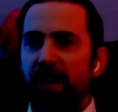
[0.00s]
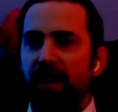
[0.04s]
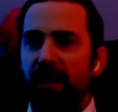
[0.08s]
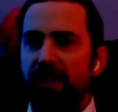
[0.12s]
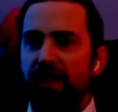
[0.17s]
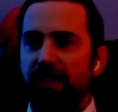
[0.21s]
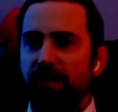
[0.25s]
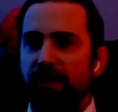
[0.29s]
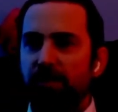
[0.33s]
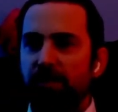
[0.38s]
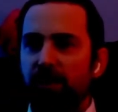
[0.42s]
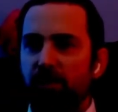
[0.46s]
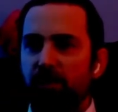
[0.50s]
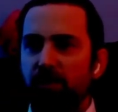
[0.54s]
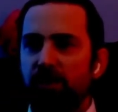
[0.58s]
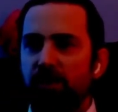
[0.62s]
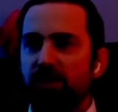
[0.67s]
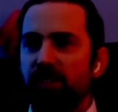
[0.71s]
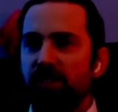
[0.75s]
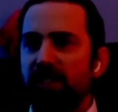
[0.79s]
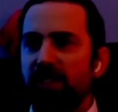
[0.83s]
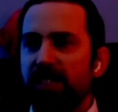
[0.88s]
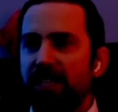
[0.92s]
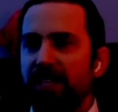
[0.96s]
and some of the
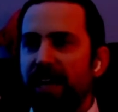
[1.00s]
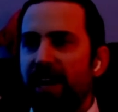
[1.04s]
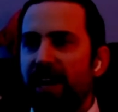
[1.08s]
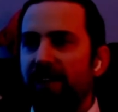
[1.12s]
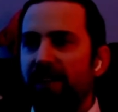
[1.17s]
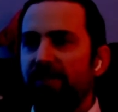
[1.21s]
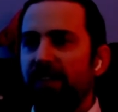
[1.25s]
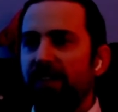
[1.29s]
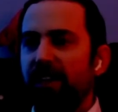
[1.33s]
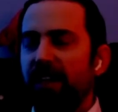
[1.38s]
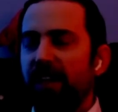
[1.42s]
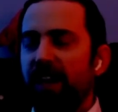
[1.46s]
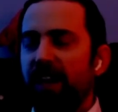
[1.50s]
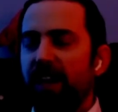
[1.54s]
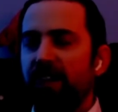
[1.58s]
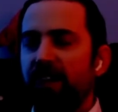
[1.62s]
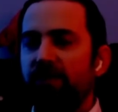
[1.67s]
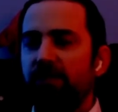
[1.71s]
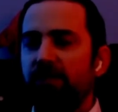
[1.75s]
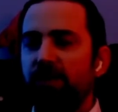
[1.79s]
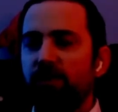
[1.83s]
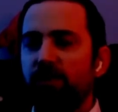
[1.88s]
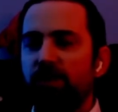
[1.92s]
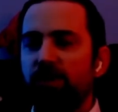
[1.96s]
original staff that they had
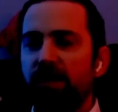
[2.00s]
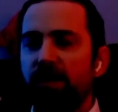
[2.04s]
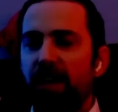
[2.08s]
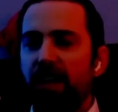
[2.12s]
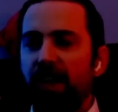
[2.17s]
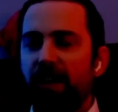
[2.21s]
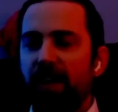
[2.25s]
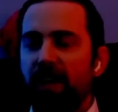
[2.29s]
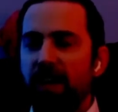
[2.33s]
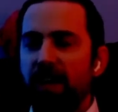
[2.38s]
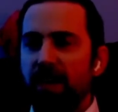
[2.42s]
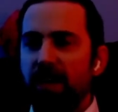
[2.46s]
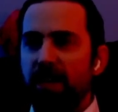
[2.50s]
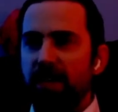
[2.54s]
of New Tech